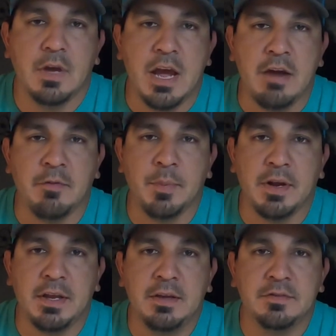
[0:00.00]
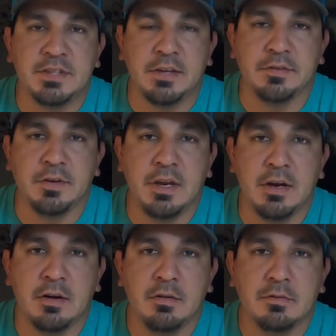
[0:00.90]
Everybody, Jason
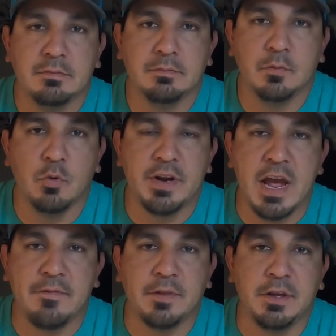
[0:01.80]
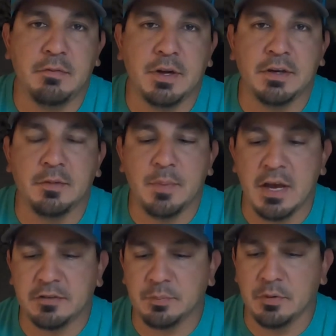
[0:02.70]
here, one half of the Red Dirt
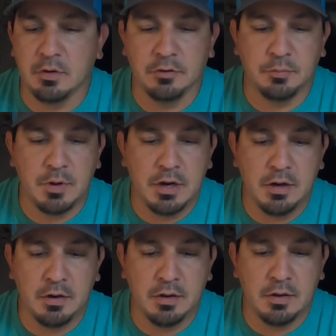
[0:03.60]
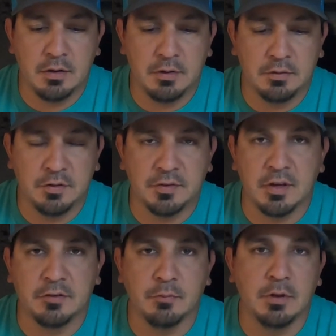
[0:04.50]
Bass Bros. We're here to
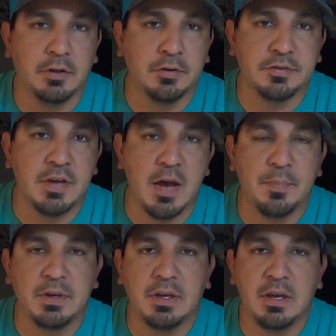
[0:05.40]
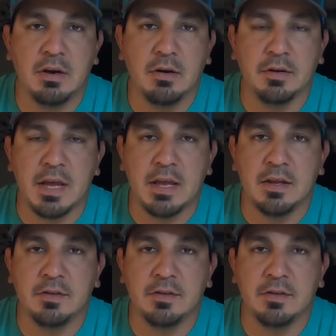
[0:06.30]
discuss one little topic here, and that